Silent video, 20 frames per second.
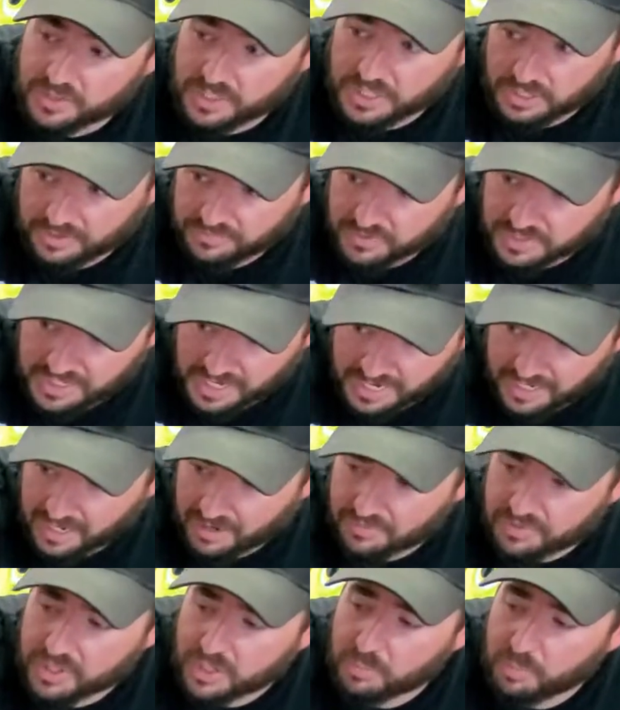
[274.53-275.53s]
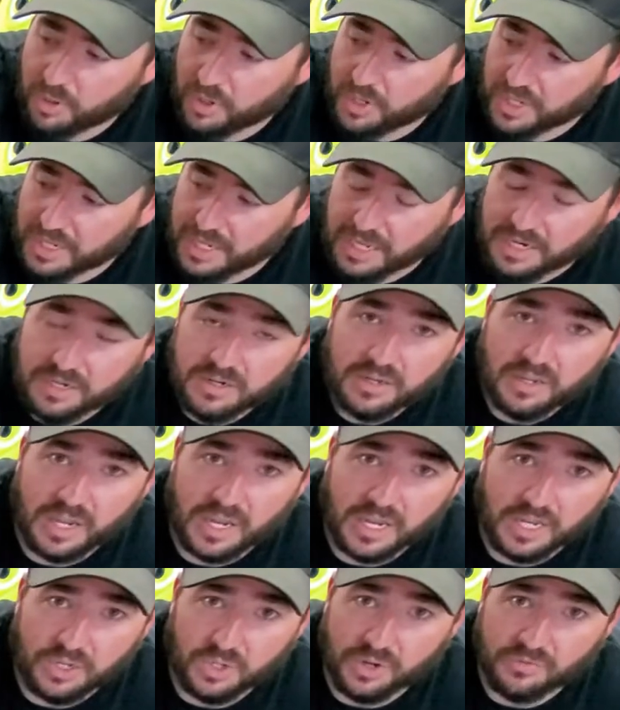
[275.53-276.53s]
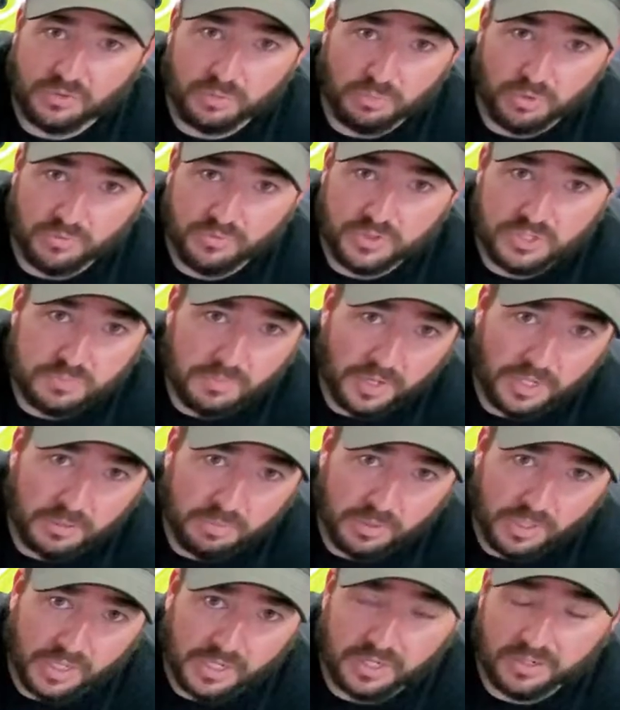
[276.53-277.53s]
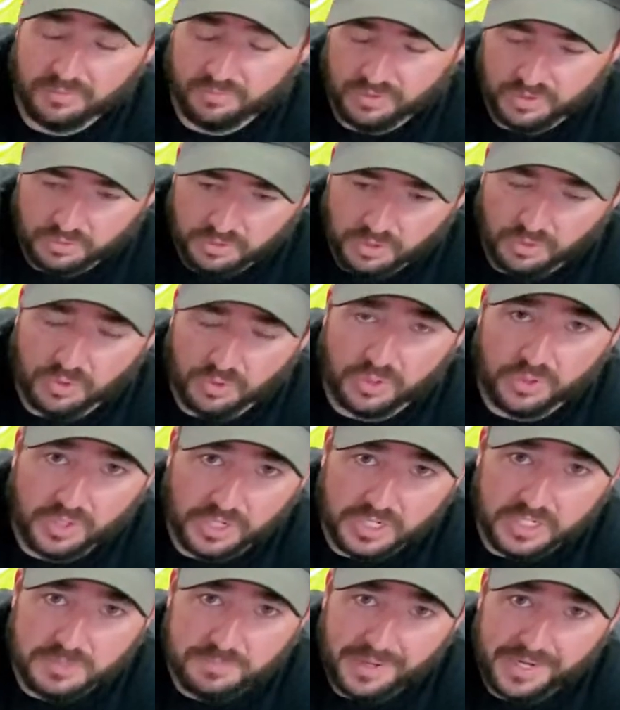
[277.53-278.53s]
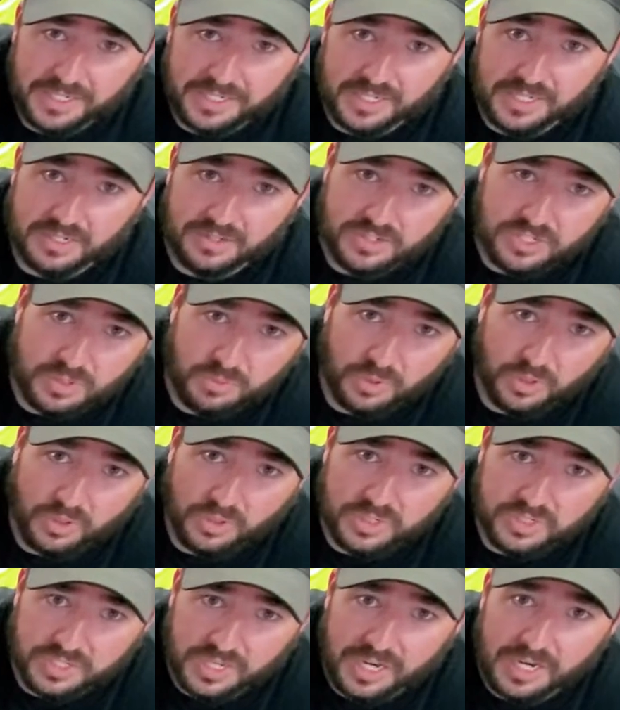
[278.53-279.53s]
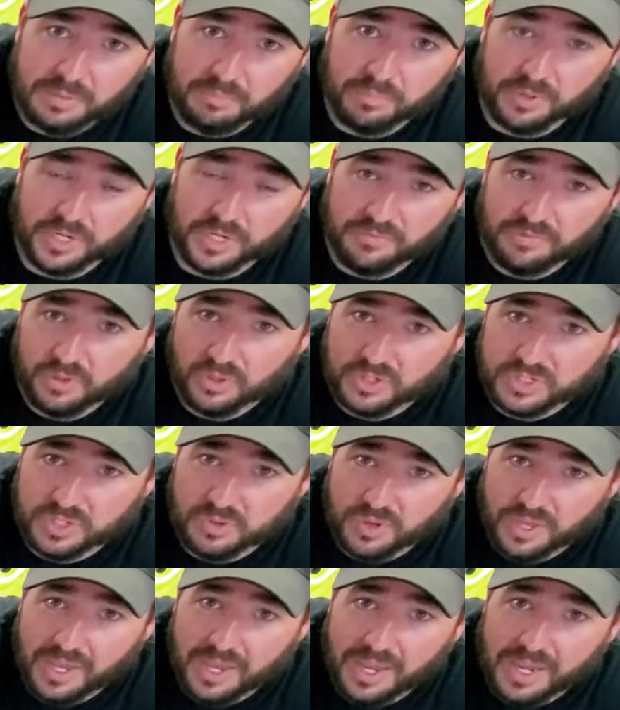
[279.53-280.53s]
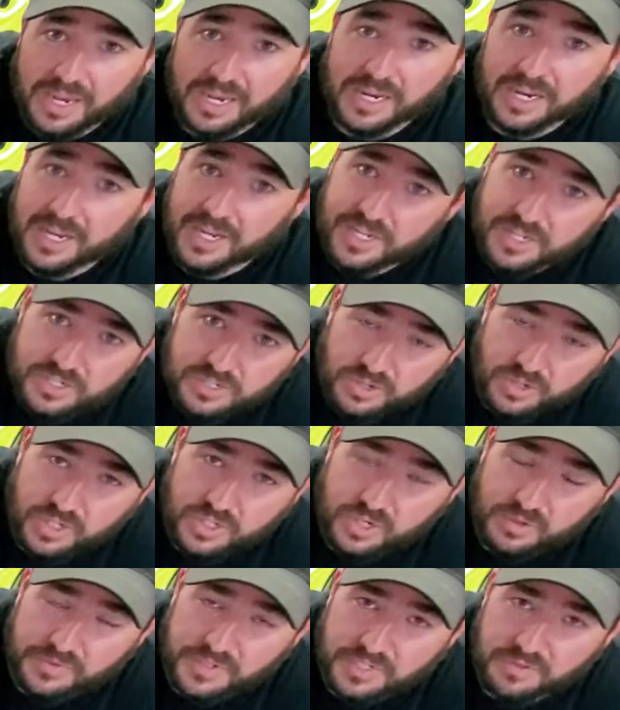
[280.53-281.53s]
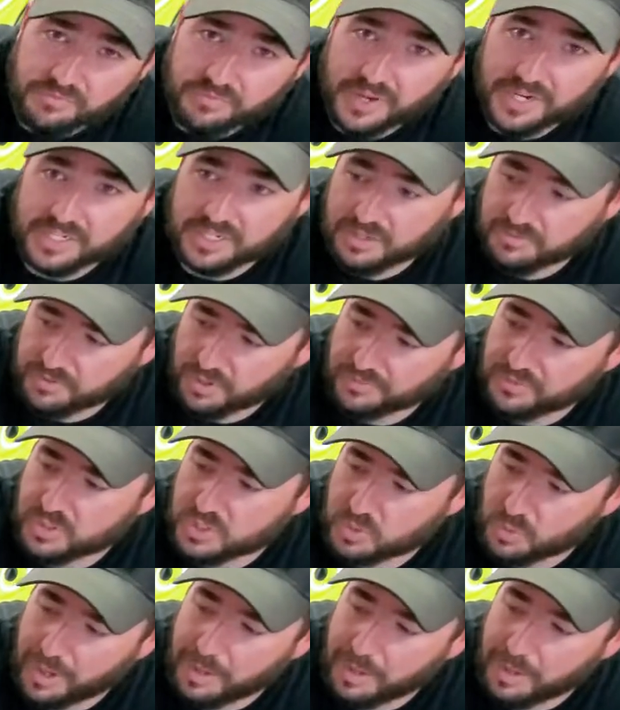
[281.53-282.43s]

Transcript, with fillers: Then you have to take everything apart again and you have to move your spark plug. You, know, you can inspect it and see what it looks like, but if it looks okay, cylinder is defective, you'll have to